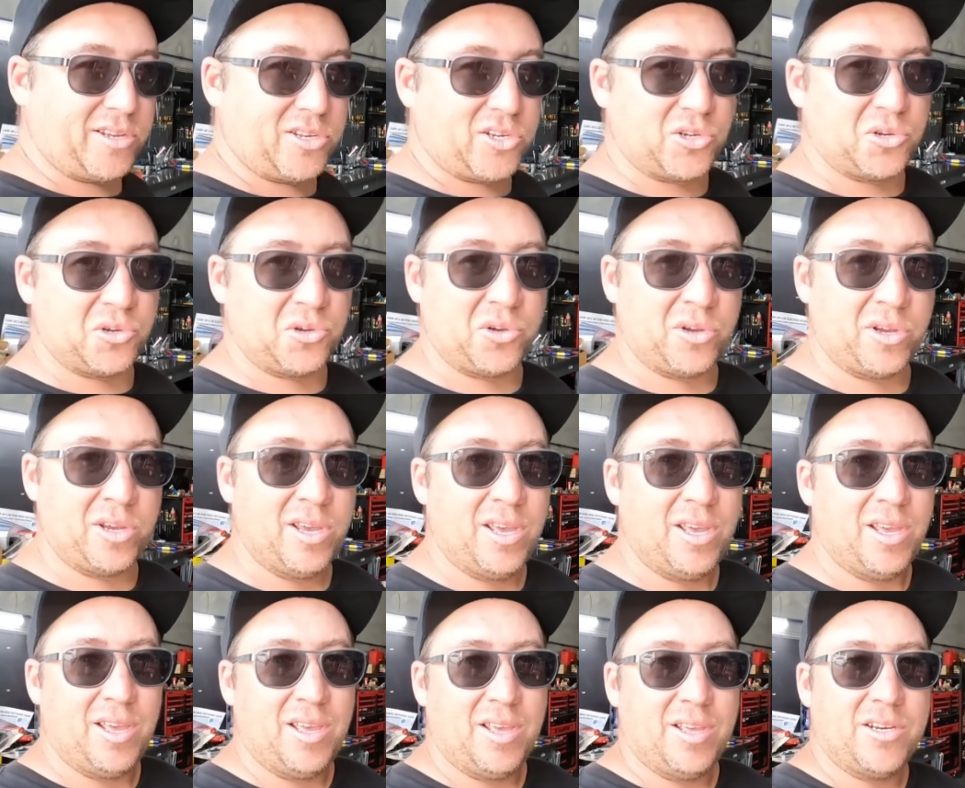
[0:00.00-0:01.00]
to
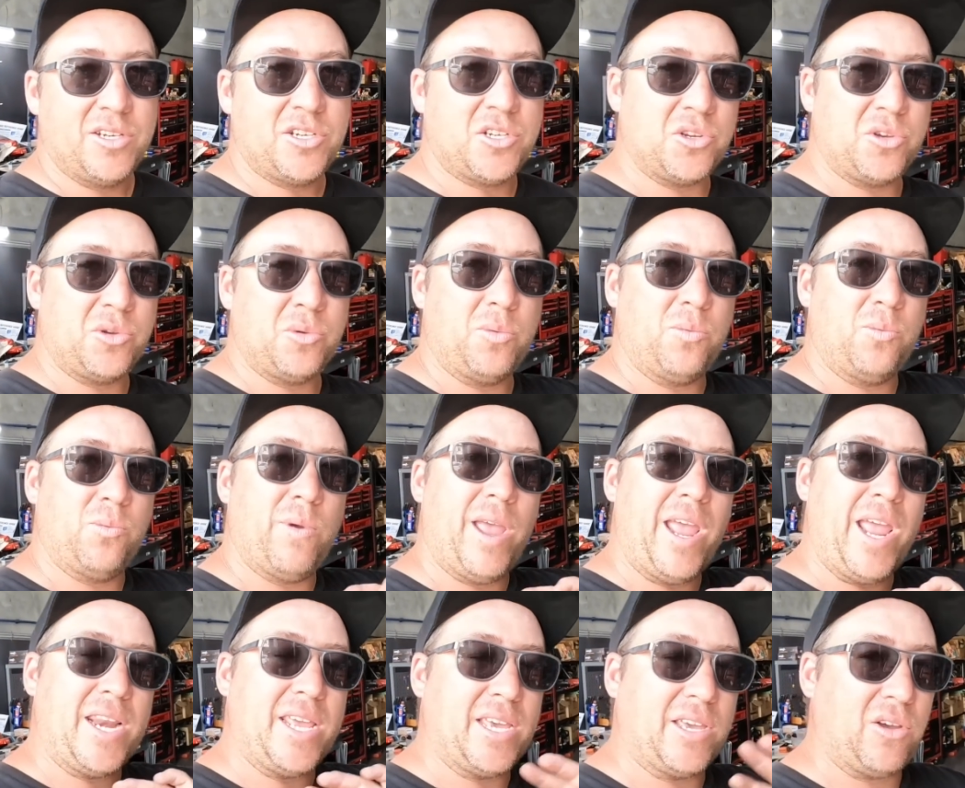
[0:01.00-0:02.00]
do
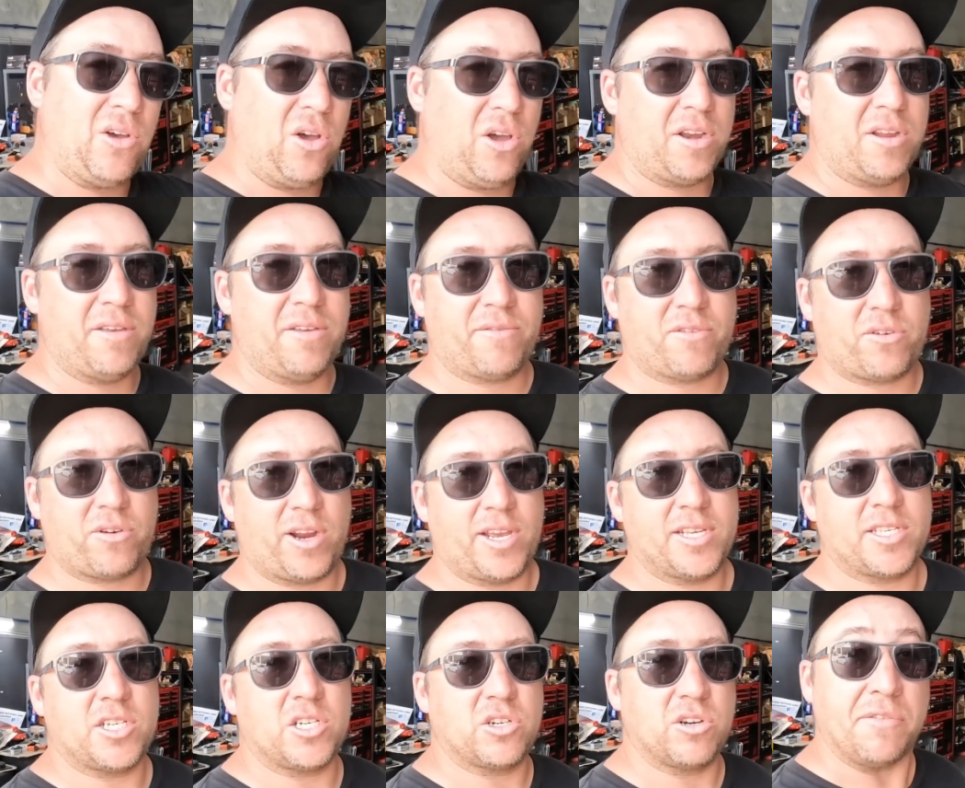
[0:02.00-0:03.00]
any kind of
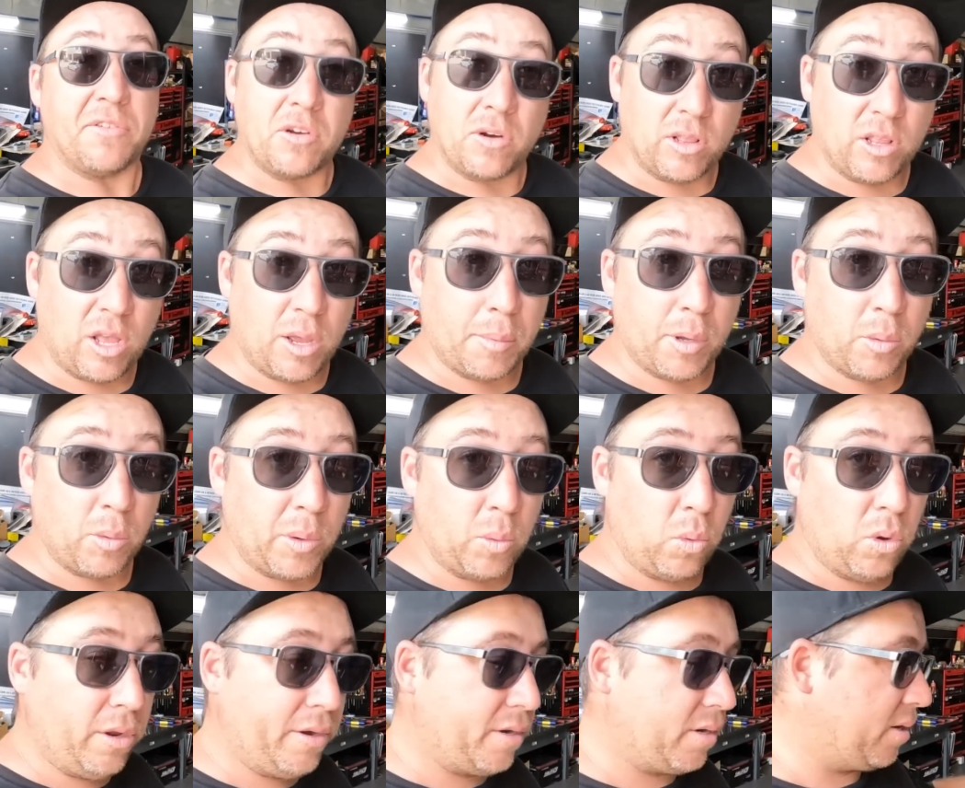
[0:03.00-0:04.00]
crazy drifter alignment we
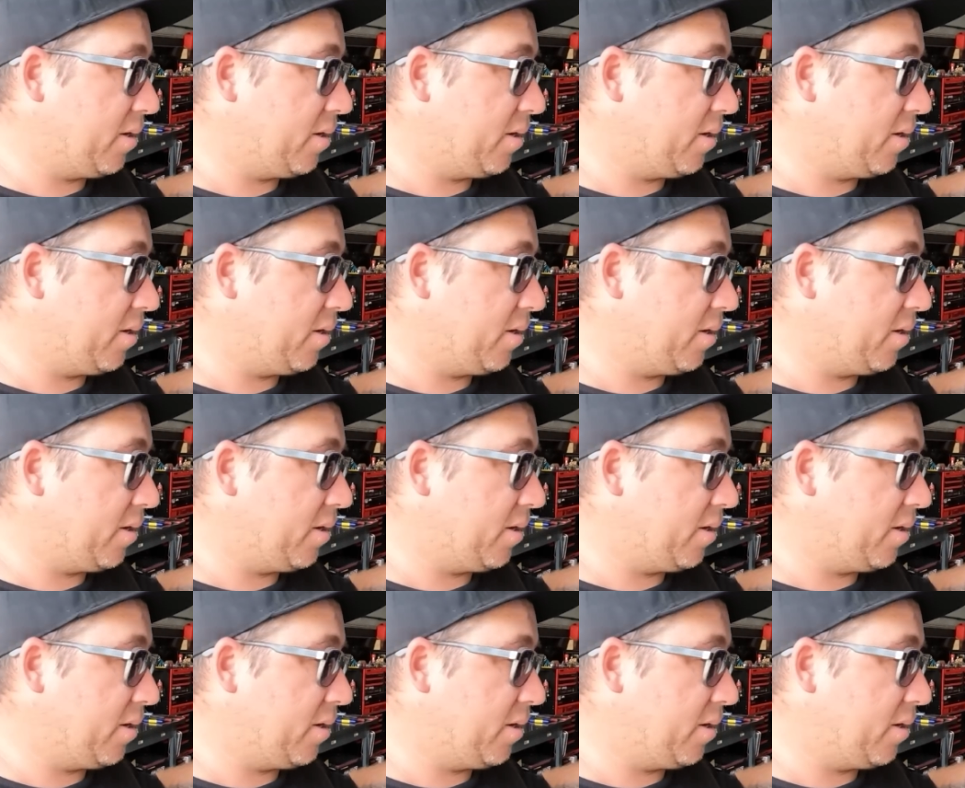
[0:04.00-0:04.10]
want.